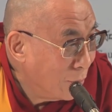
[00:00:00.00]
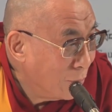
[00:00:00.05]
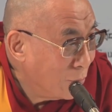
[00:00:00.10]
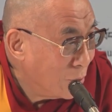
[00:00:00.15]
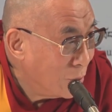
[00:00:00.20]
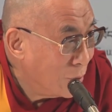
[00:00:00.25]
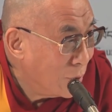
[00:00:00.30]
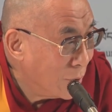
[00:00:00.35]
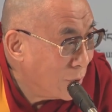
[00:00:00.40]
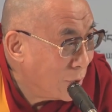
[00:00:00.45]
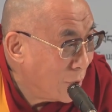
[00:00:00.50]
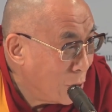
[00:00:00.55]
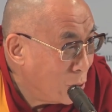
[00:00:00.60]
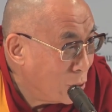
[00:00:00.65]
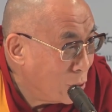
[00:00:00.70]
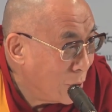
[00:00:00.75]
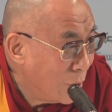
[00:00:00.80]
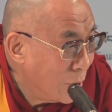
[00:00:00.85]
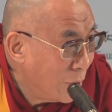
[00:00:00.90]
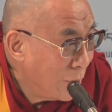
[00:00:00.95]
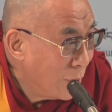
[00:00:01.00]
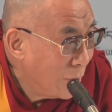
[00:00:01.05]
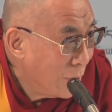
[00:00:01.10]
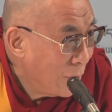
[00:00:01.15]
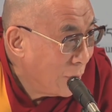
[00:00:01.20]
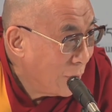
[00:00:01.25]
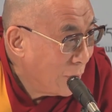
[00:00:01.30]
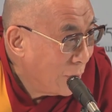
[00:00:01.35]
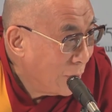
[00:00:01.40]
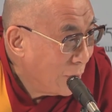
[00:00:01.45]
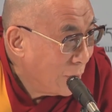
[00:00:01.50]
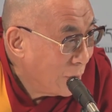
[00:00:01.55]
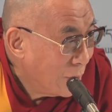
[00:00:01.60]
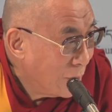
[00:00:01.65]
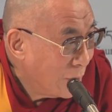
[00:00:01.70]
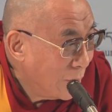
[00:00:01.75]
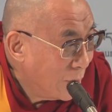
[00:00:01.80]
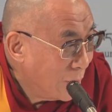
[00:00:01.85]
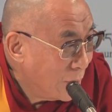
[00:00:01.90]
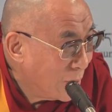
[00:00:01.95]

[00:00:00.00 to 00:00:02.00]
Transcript: of 20th century, the